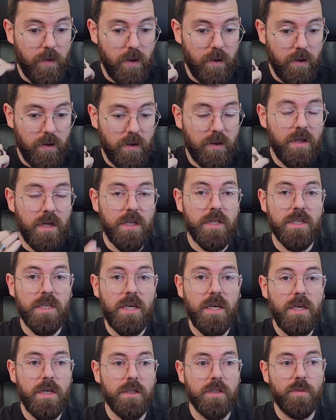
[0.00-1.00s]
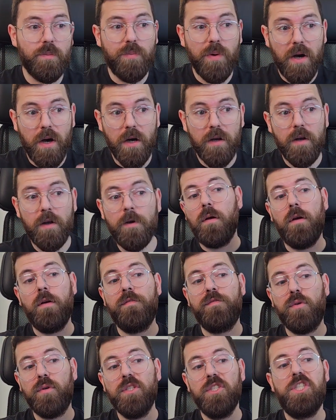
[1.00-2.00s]
these keys, but
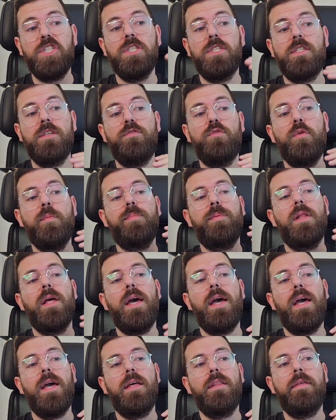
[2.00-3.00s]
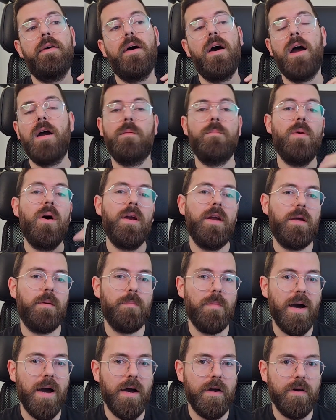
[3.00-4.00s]
for instance, if we play the harmonic
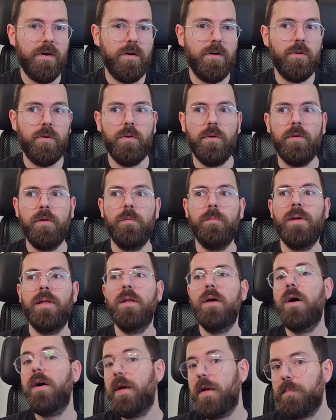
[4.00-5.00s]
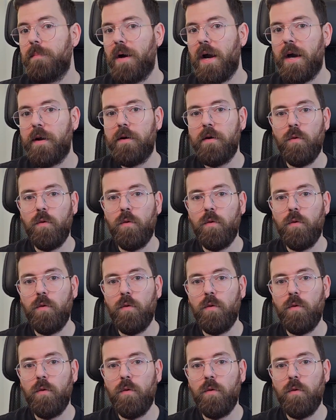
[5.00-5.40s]
minor or the melodic minor,